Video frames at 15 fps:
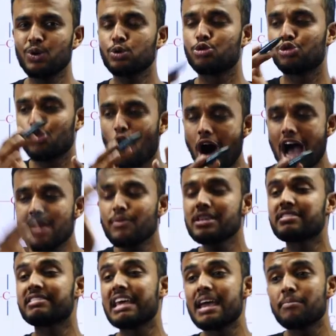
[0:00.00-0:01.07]
to join
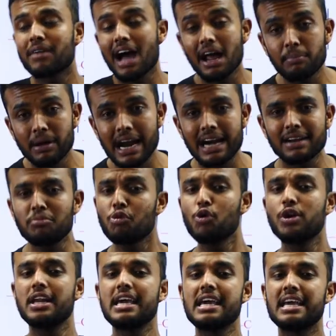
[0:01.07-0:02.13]
with same carbon atom
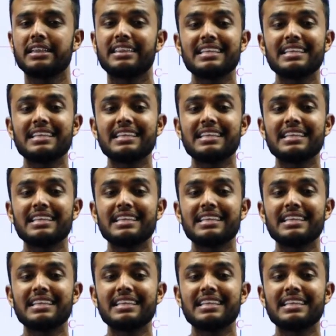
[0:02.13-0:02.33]
only.